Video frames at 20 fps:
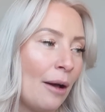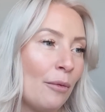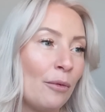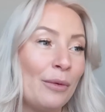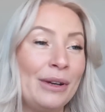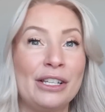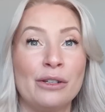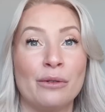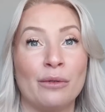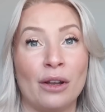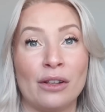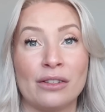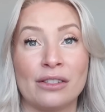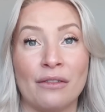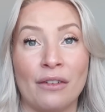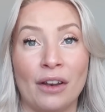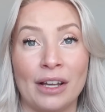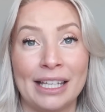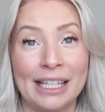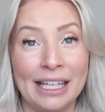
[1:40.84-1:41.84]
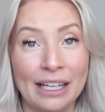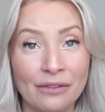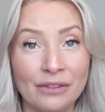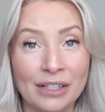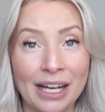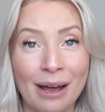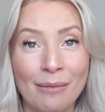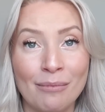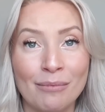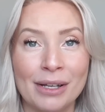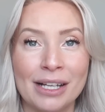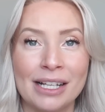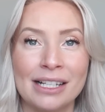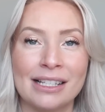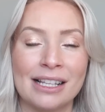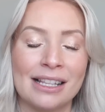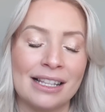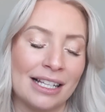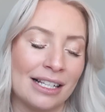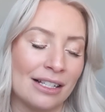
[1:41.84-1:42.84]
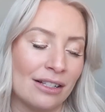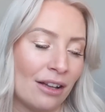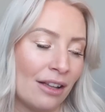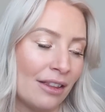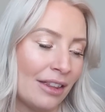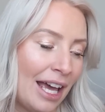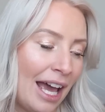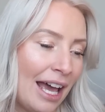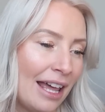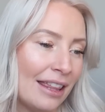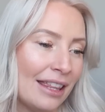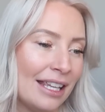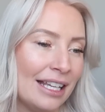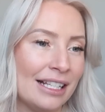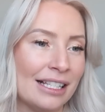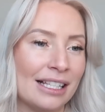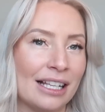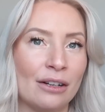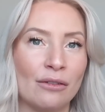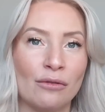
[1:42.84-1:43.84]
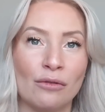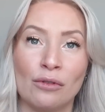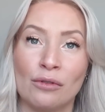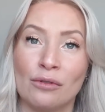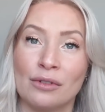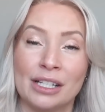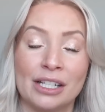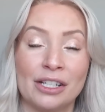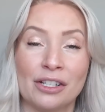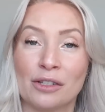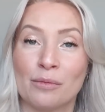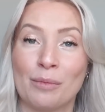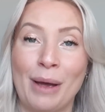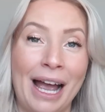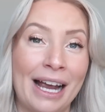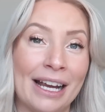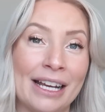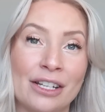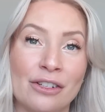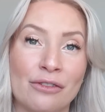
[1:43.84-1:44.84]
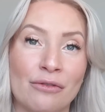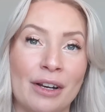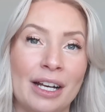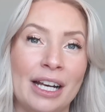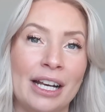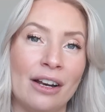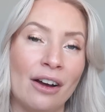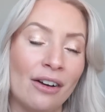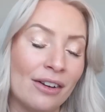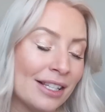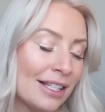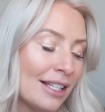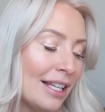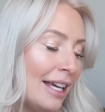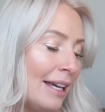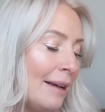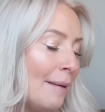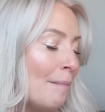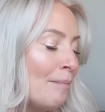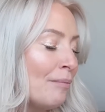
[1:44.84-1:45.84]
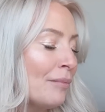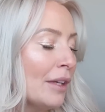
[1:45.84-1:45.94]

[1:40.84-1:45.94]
We do lots of like gift hampers and things like that, things that are already just packaged really nicely.